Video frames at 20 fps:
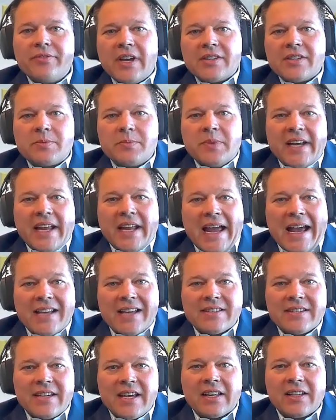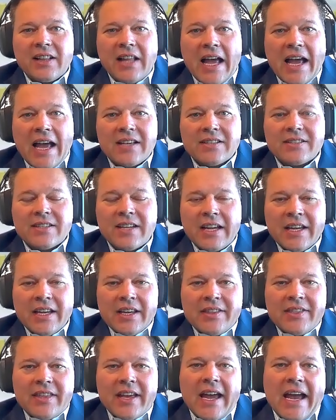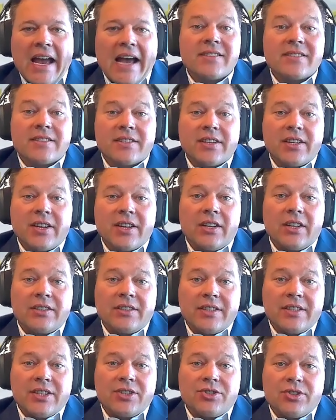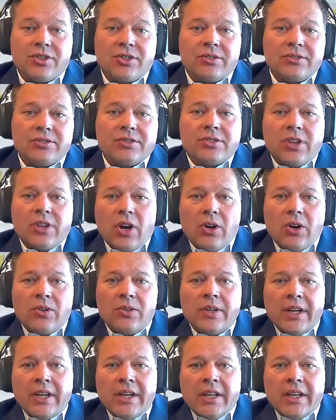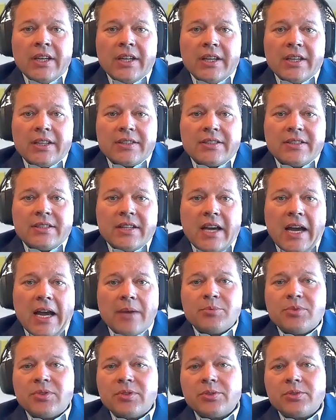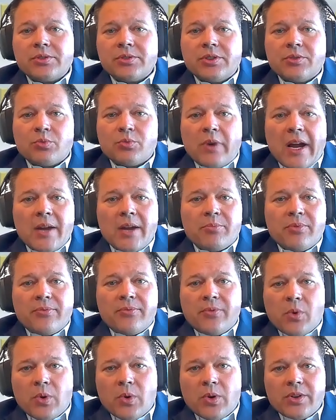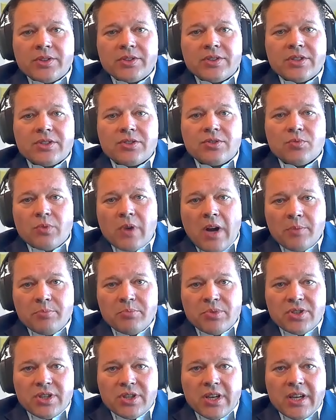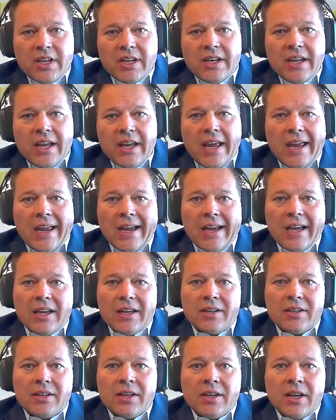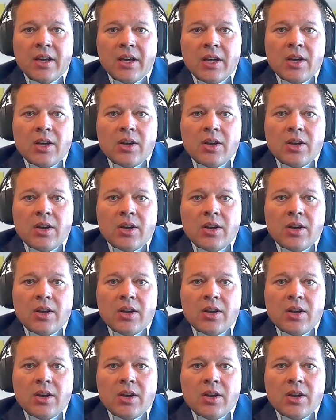investment asset class that hasn't gone digital. So it's absolutely ripe for disruption, and